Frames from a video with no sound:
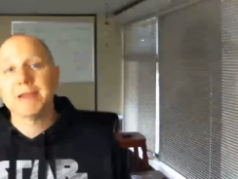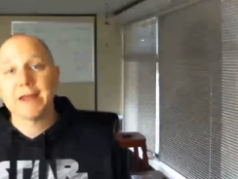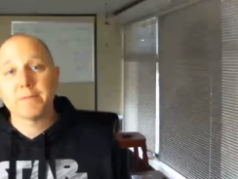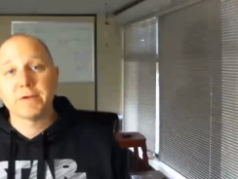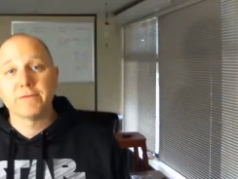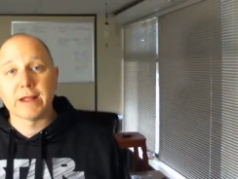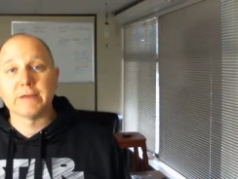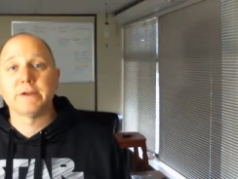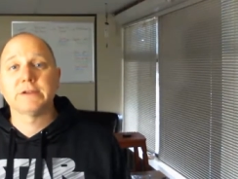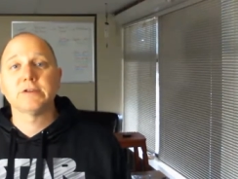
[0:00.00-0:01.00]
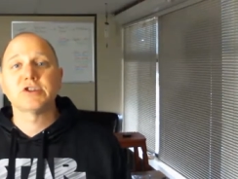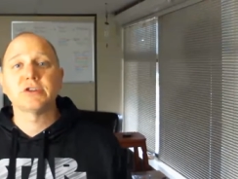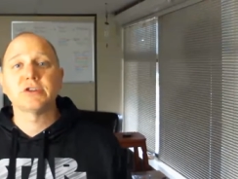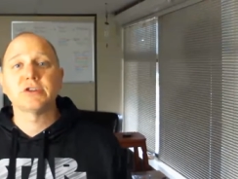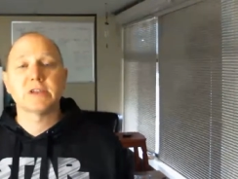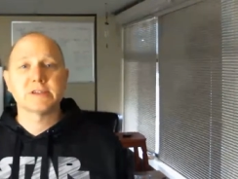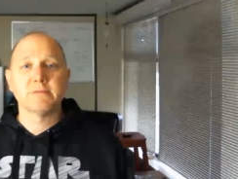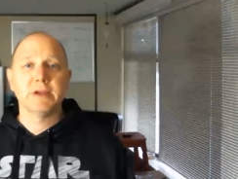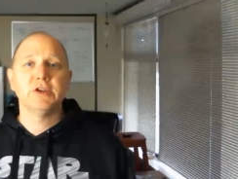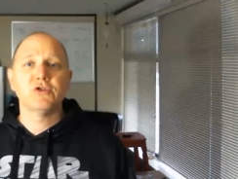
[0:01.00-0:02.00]
may not be relevant to children
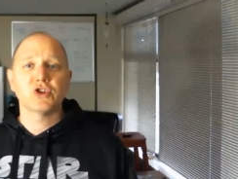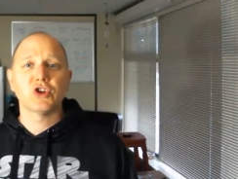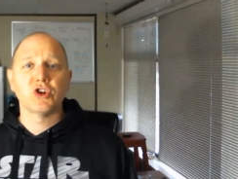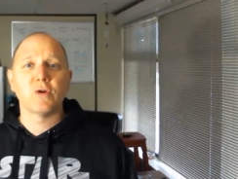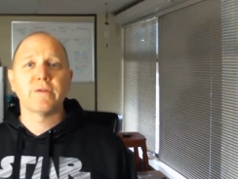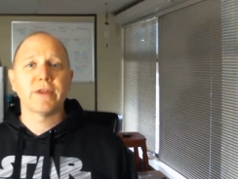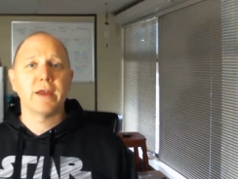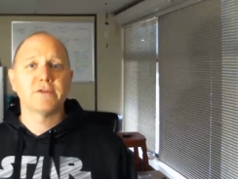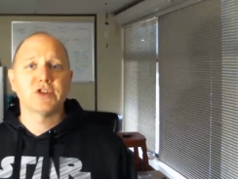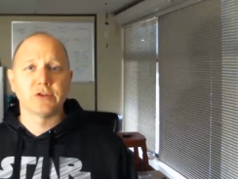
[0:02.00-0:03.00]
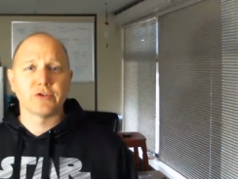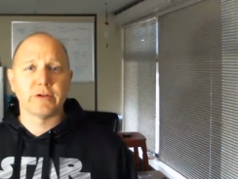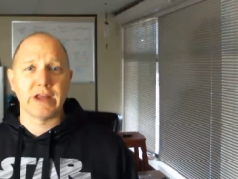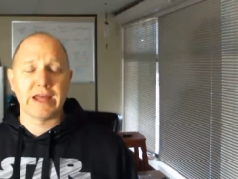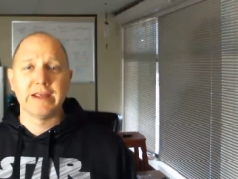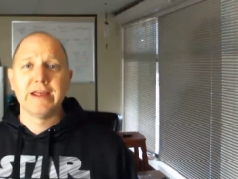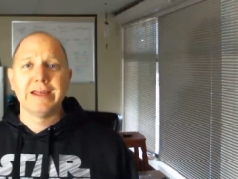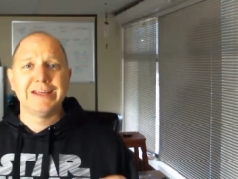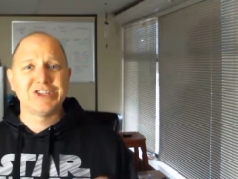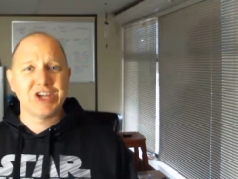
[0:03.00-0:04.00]
doesn't mean you should know if they have children or not.
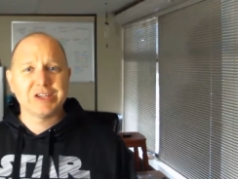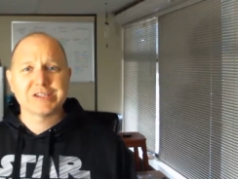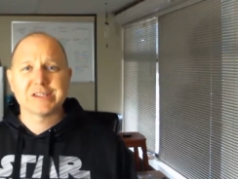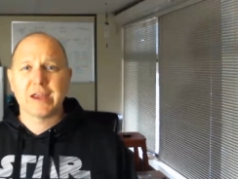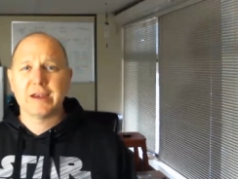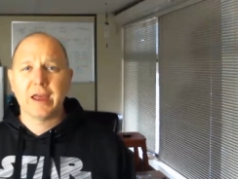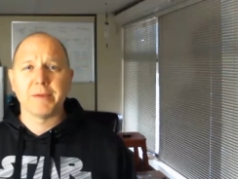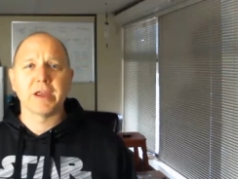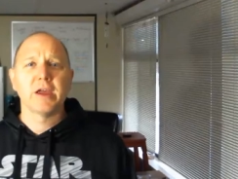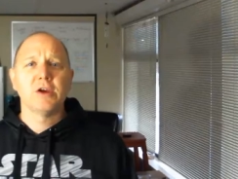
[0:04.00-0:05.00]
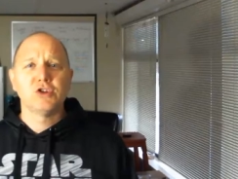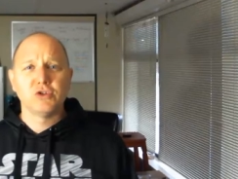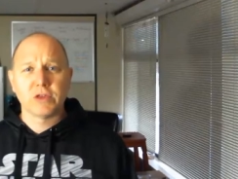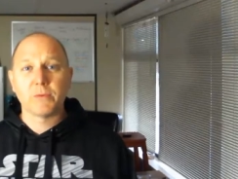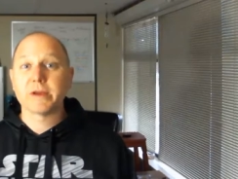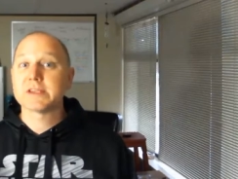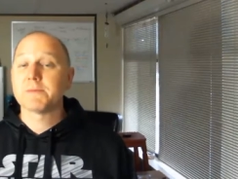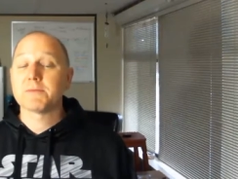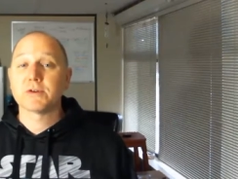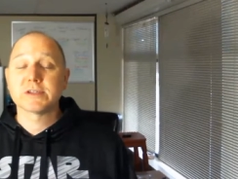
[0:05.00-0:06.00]
It changes the dynamic. Do they want to
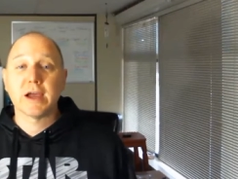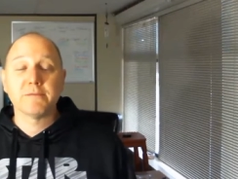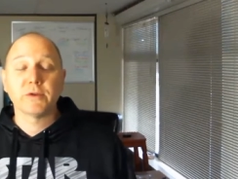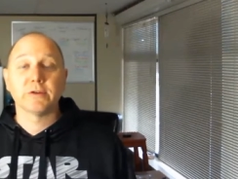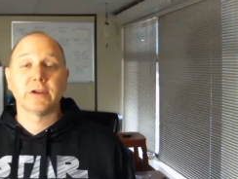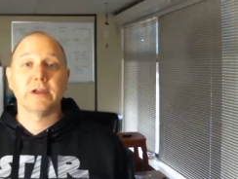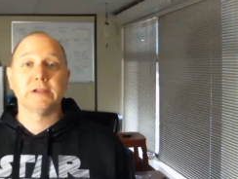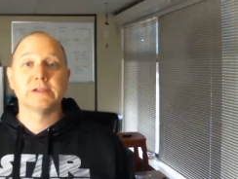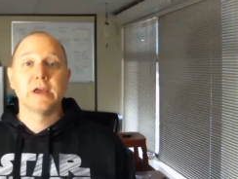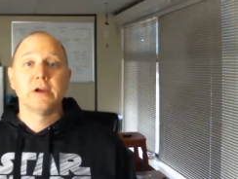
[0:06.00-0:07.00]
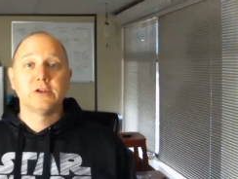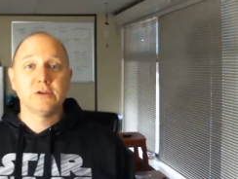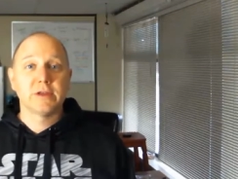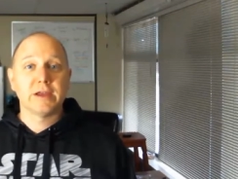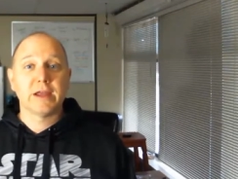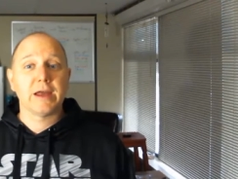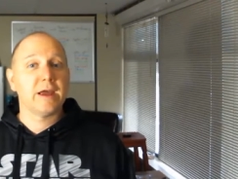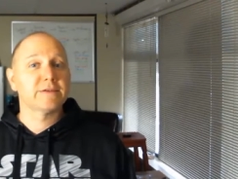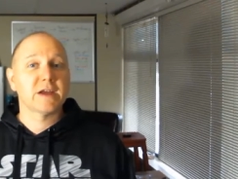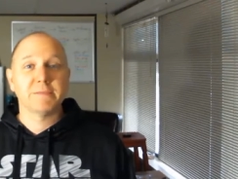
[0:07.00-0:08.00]
spend more time with their kids? Do they not
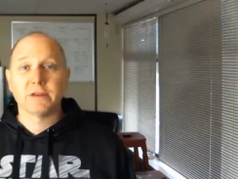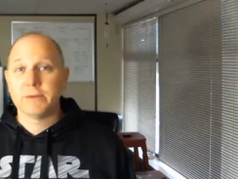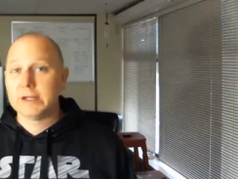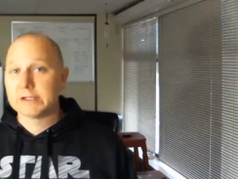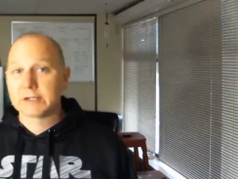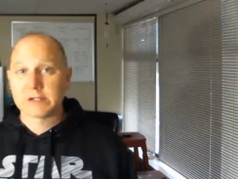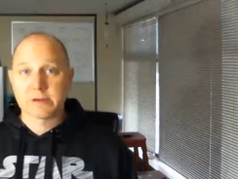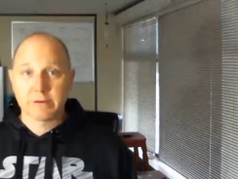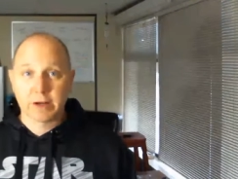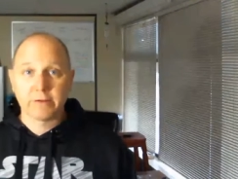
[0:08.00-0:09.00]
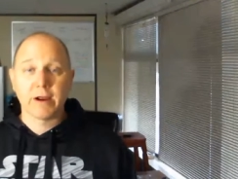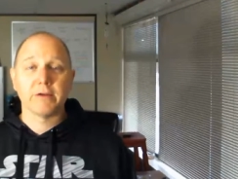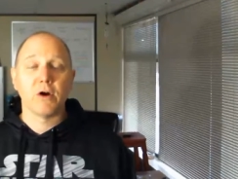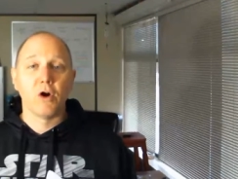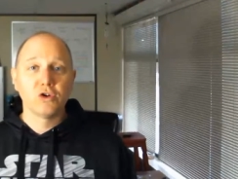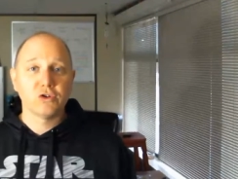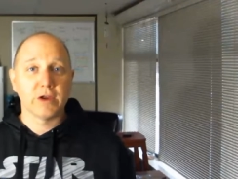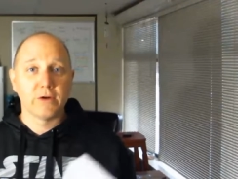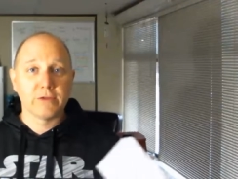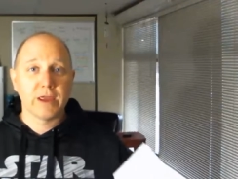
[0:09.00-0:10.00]
have time on the weekends because they're running around? Do
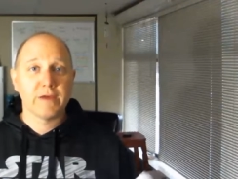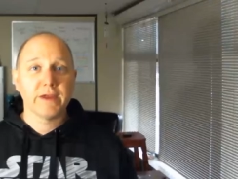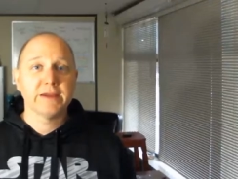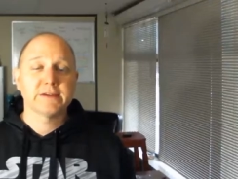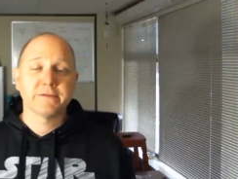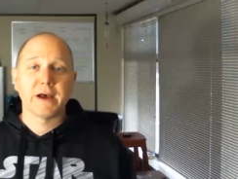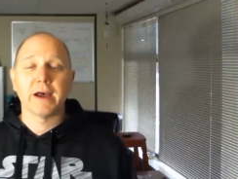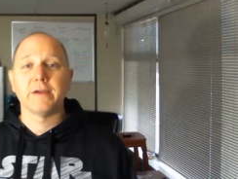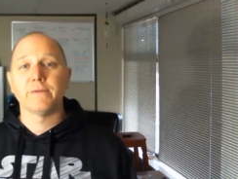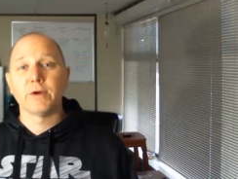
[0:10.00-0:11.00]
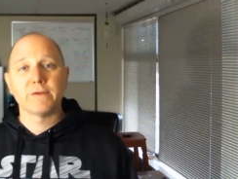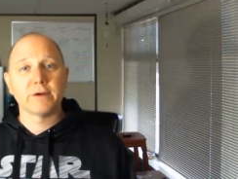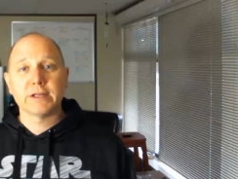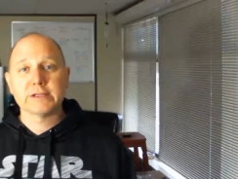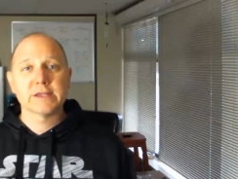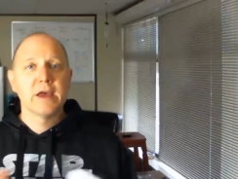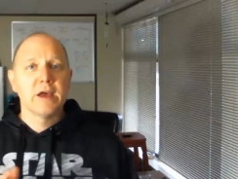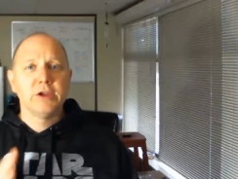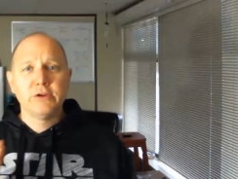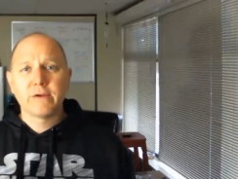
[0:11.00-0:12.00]
they only have 8 to 5? Whatever it is,
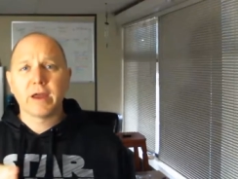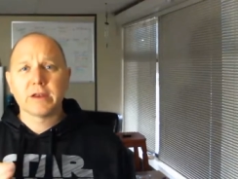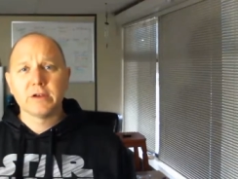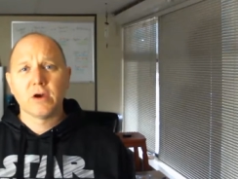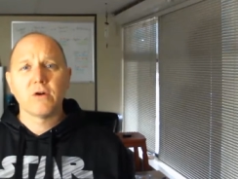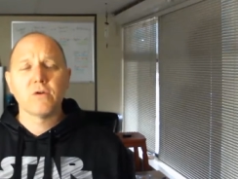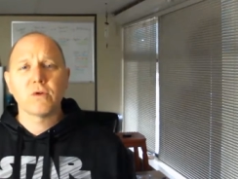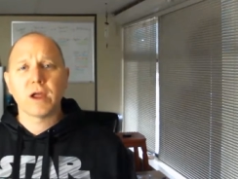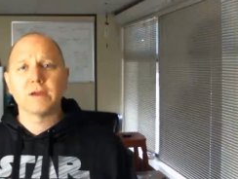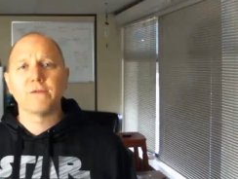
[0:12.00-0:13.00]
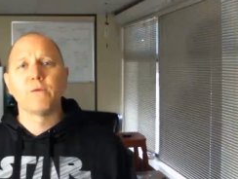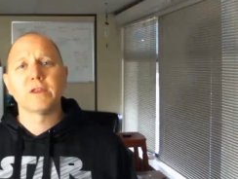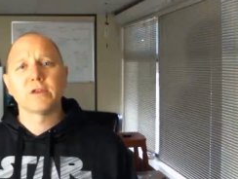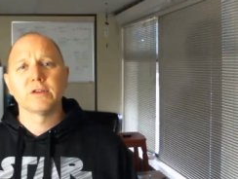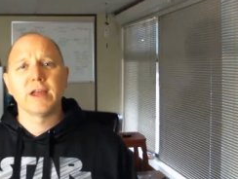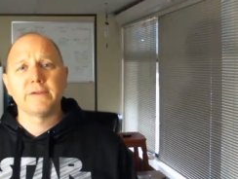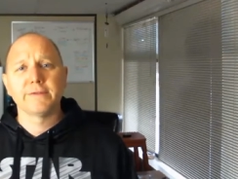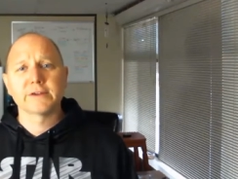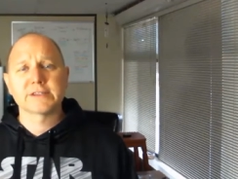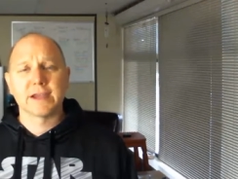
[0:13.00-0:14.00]
you got to know kind of what their
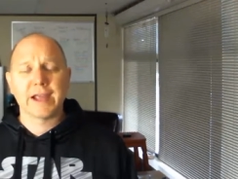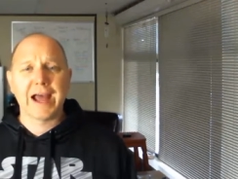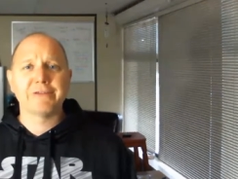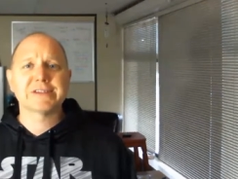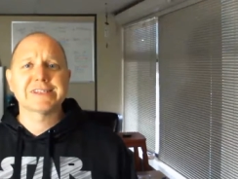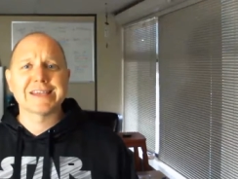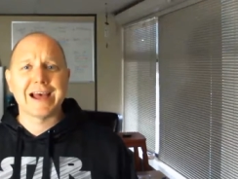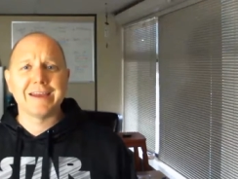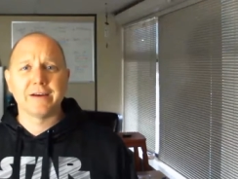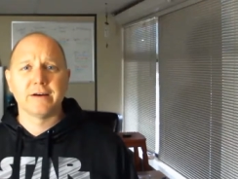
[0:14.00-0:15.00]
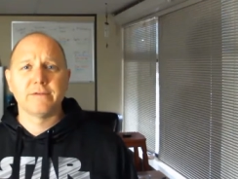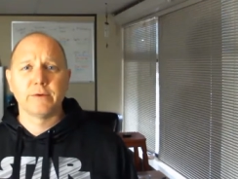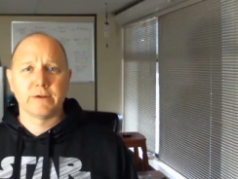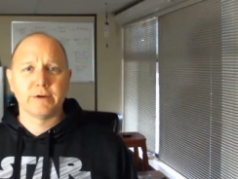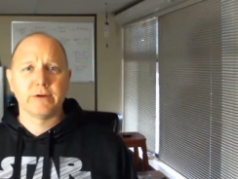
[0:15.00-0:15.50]
life looks like outside of whatever